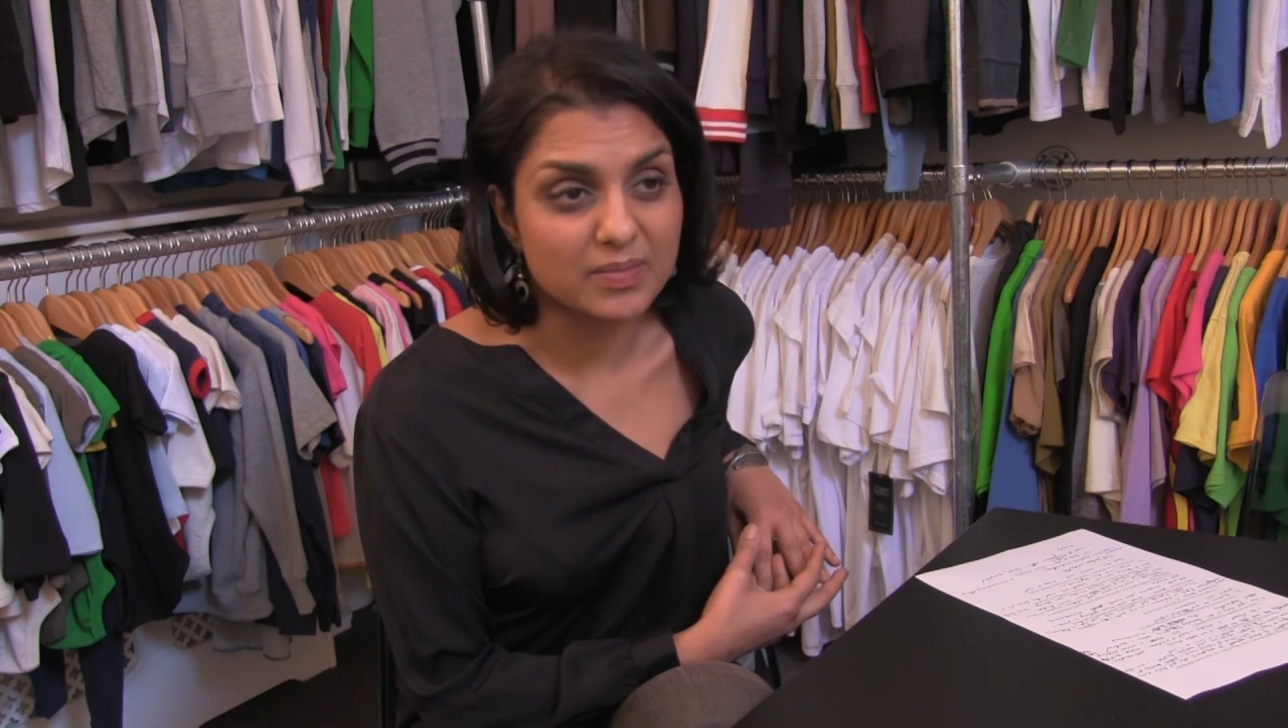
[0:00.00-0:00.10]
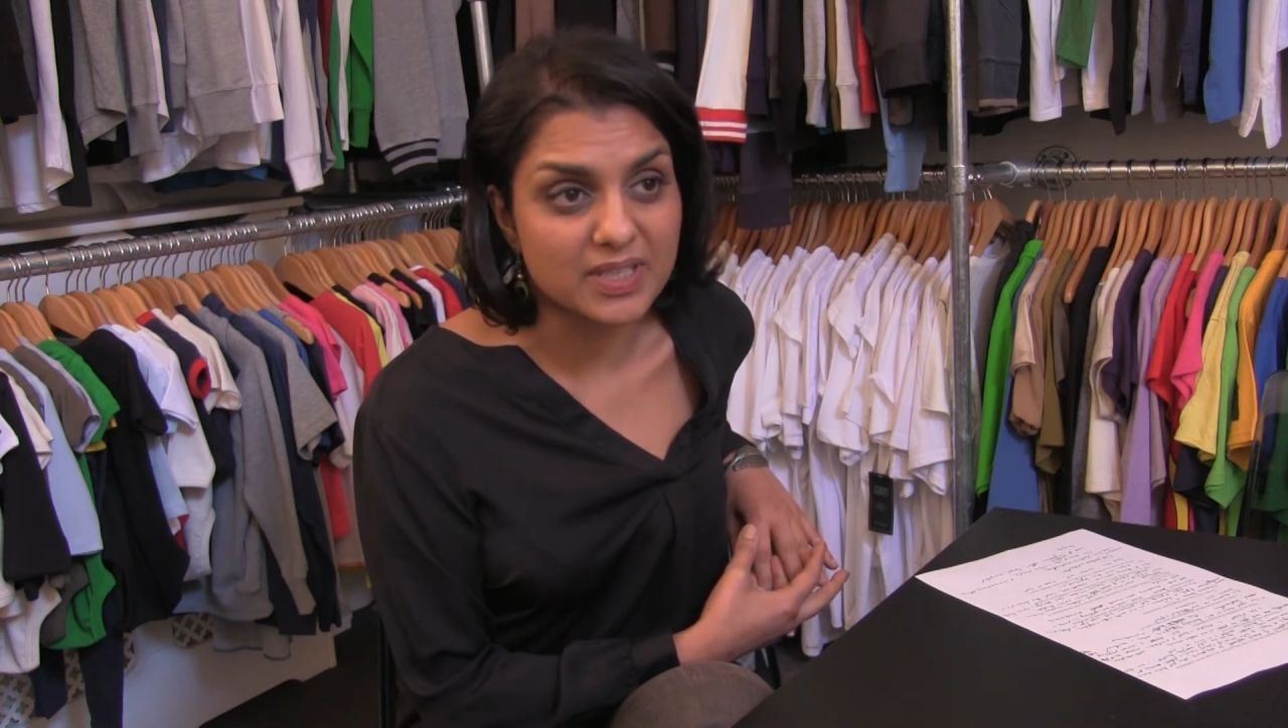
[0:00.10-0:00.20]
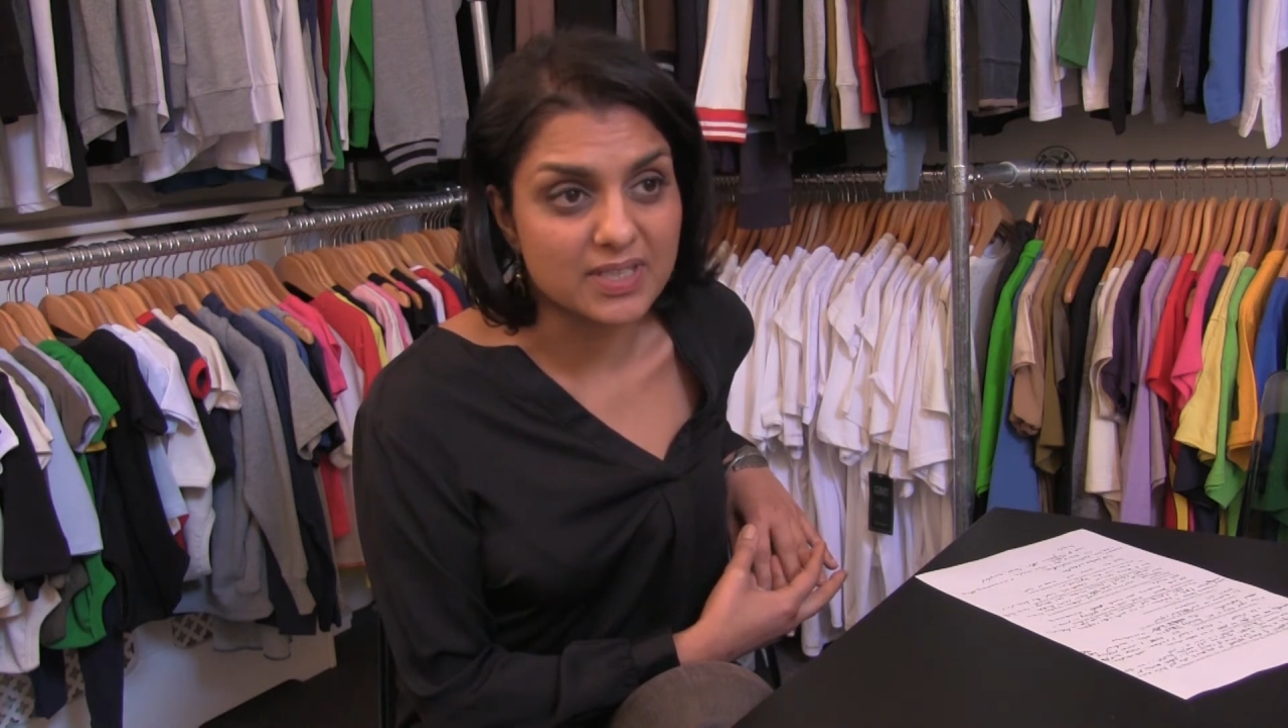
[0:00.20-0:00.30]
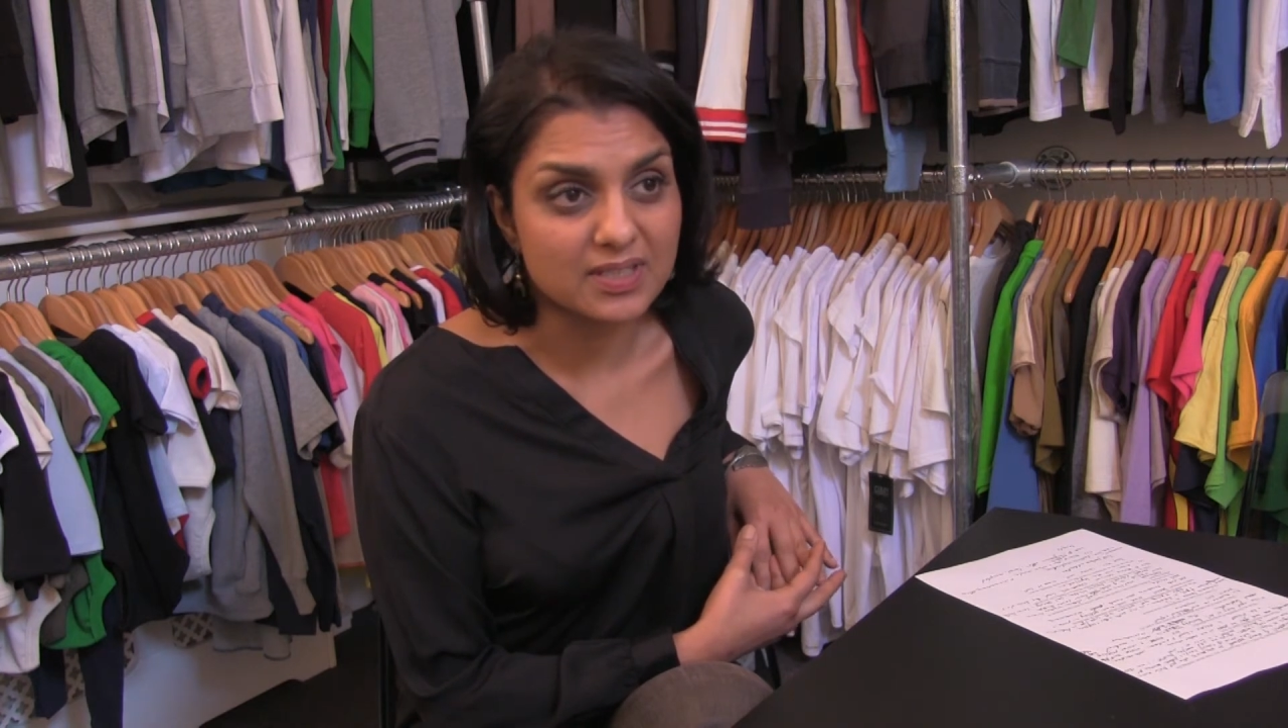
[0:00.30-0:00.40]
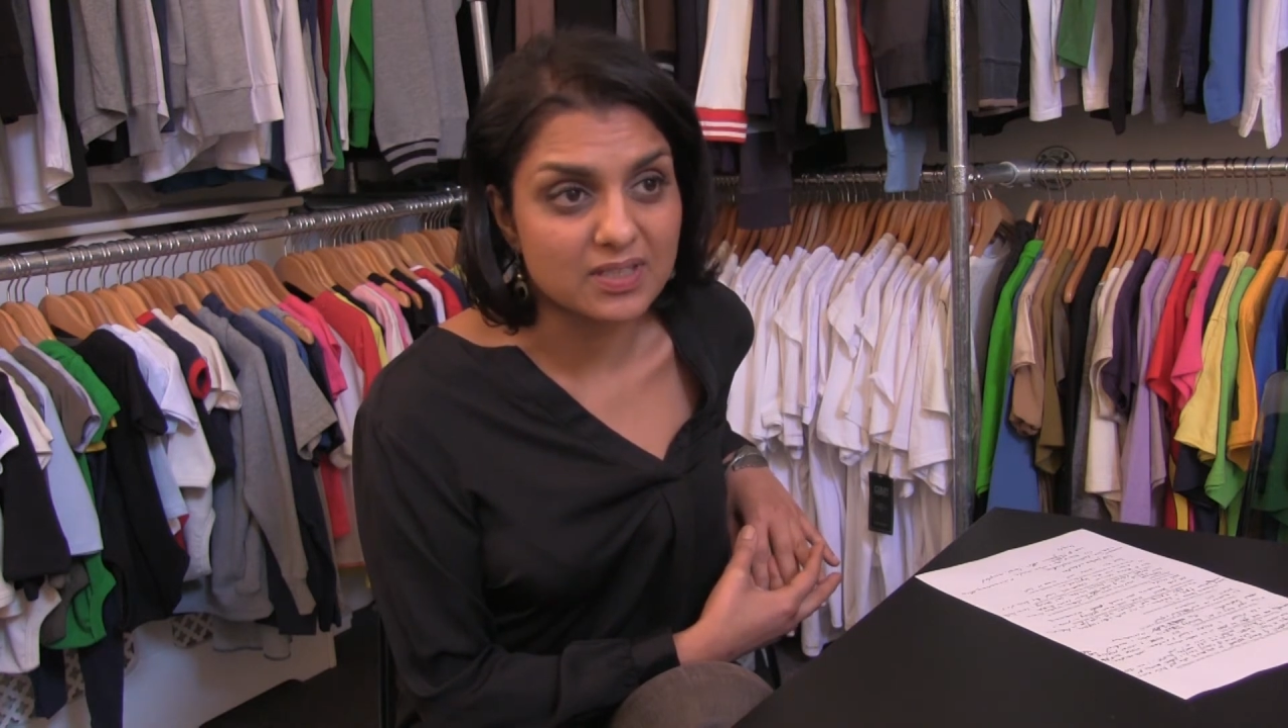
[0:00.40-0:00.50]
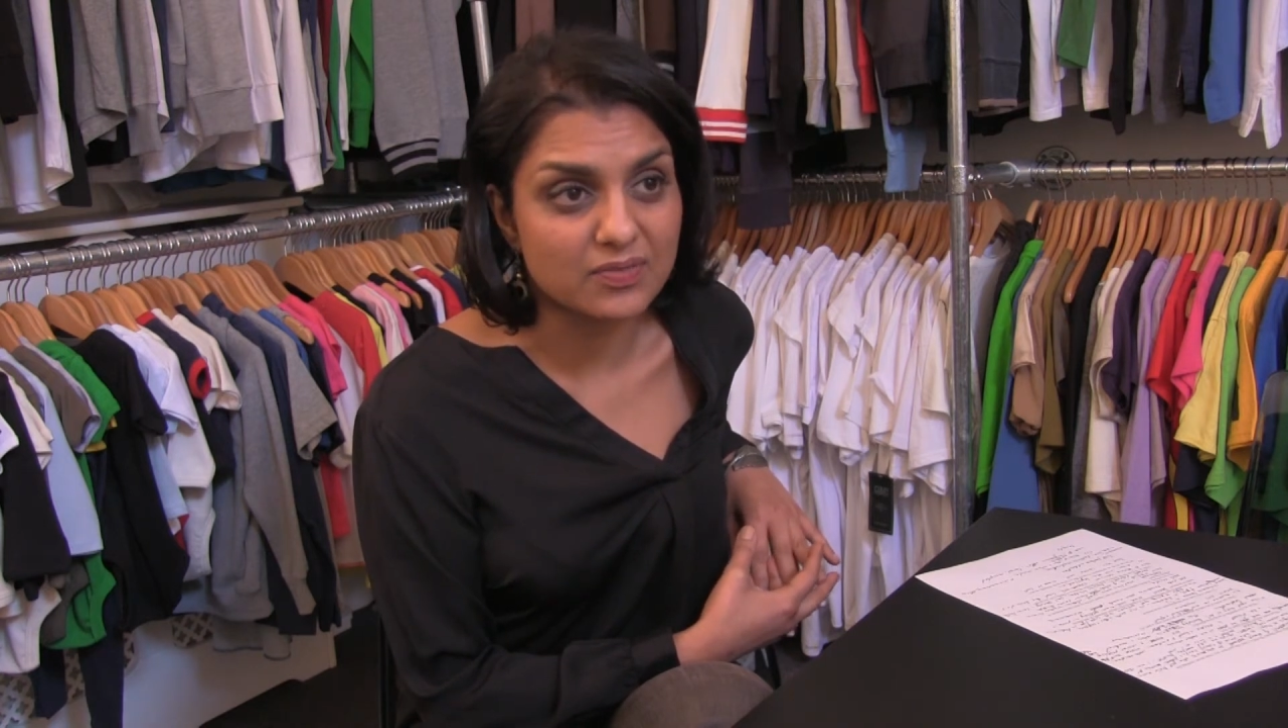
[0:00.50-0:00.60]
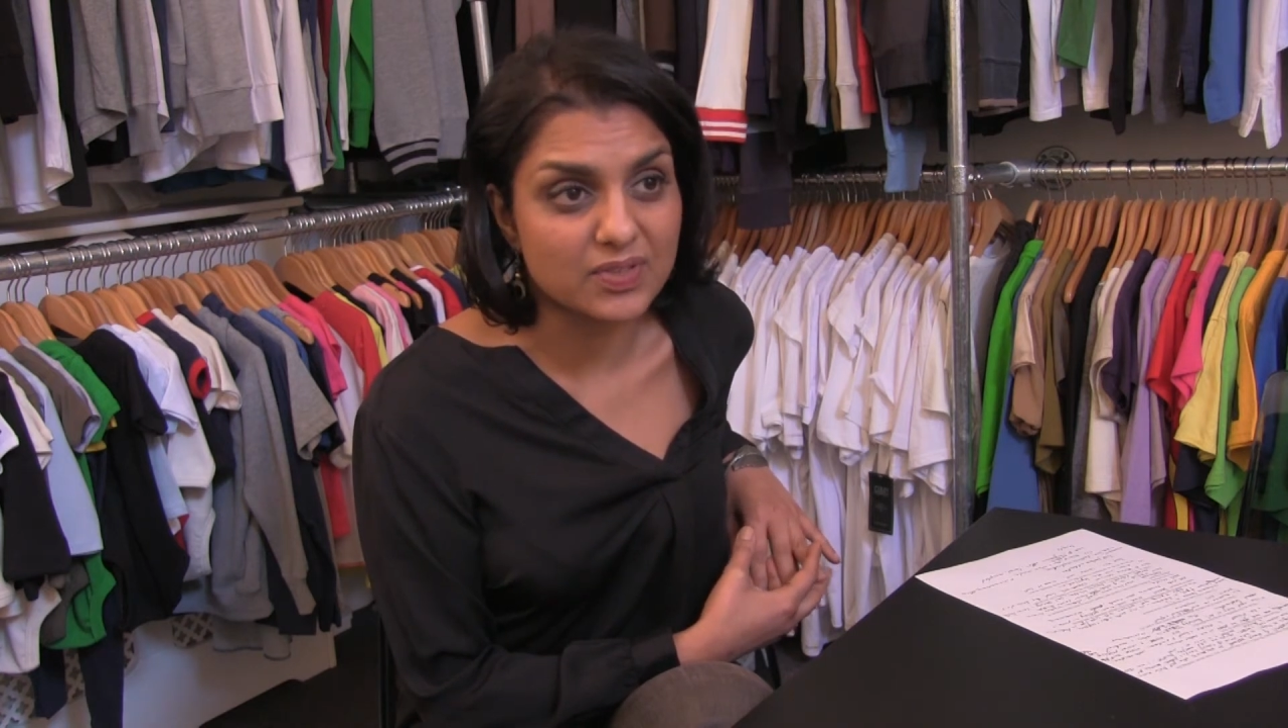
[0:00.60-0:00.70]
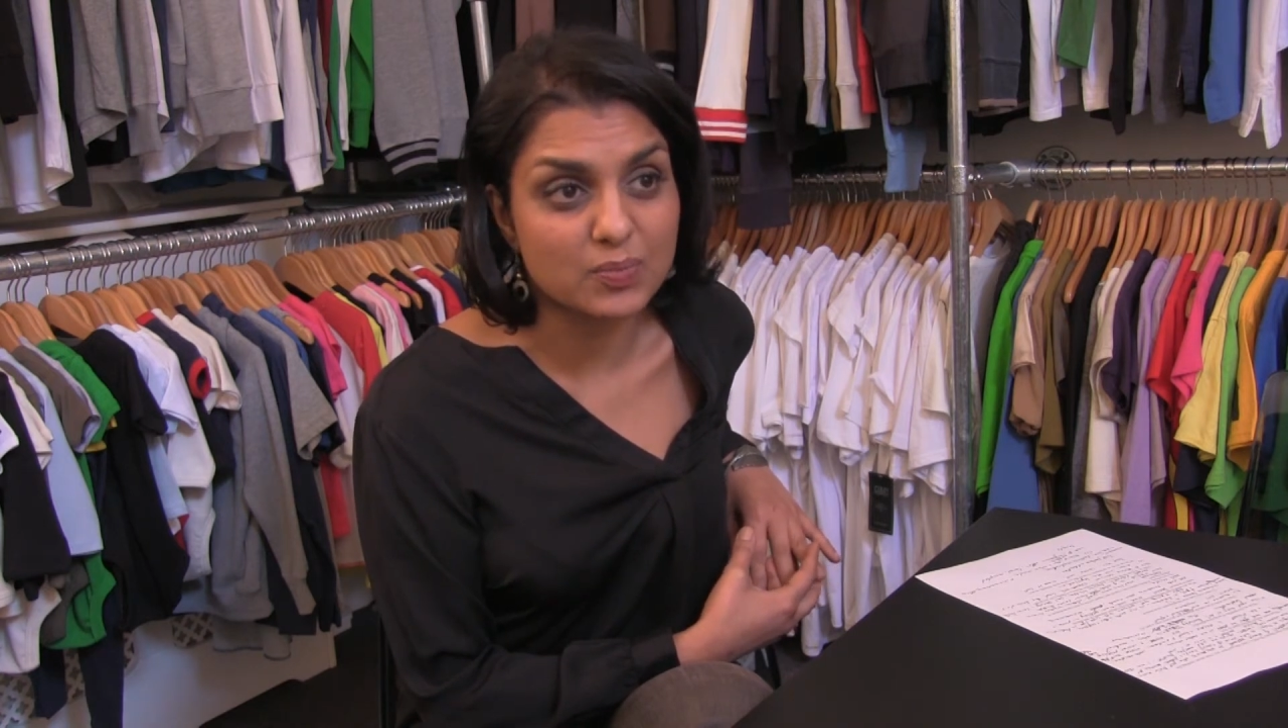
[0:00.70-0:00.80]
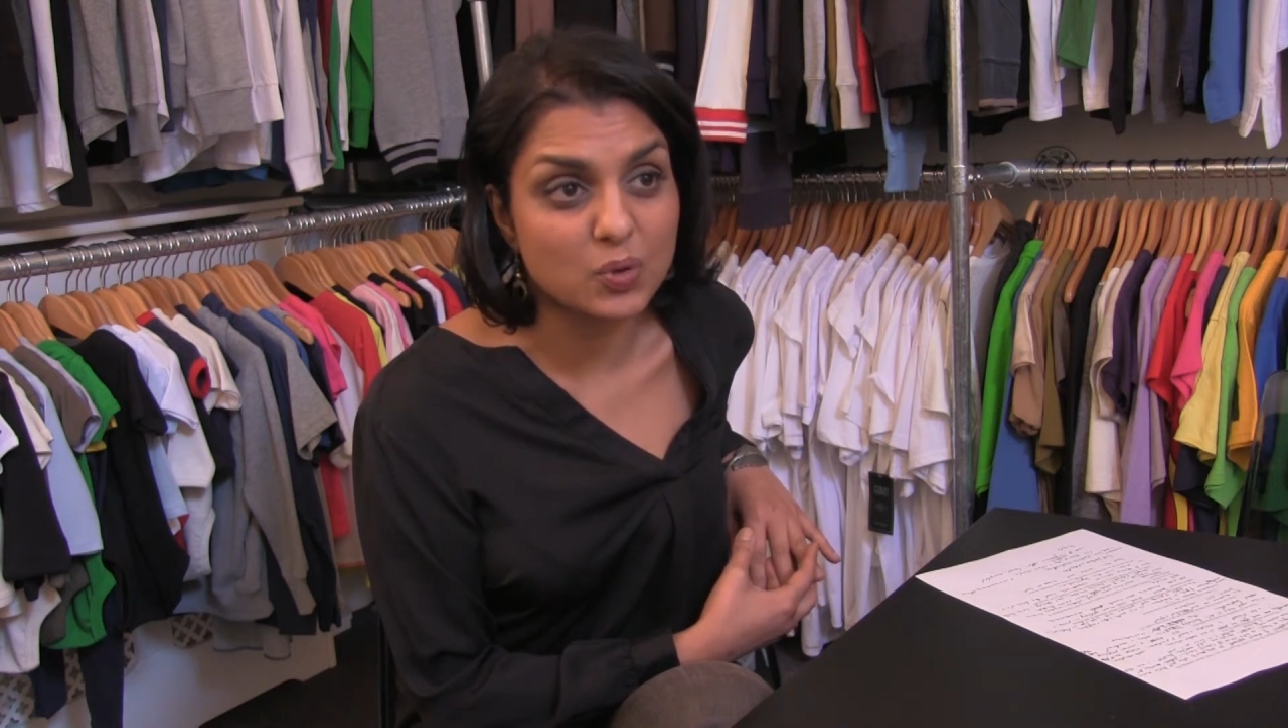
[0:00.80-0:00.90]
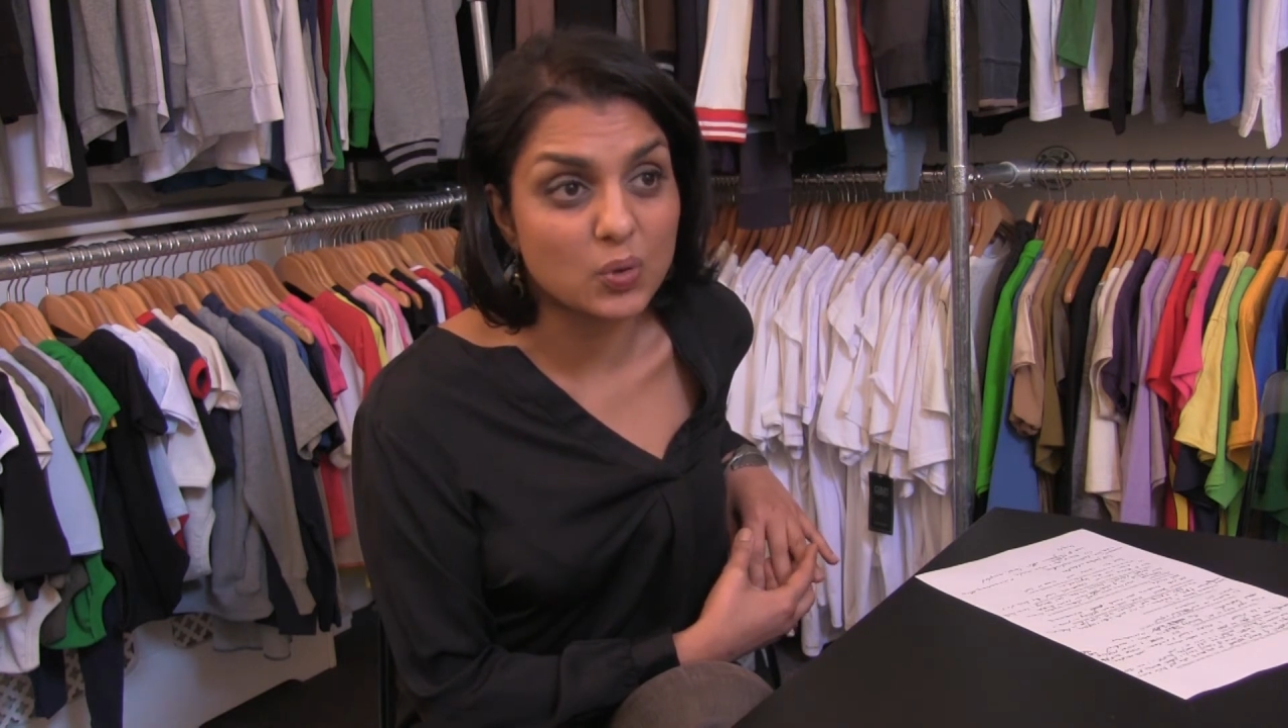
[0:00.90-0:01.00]
pieces of
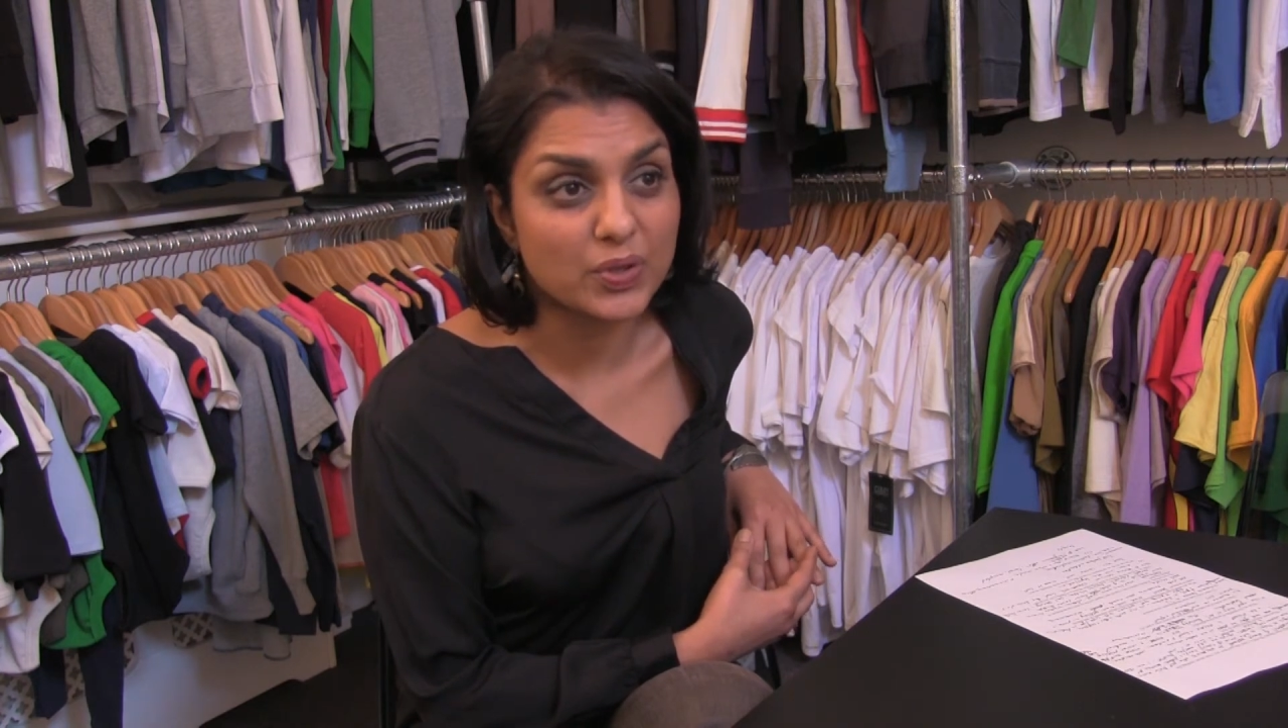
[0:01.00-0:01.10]
support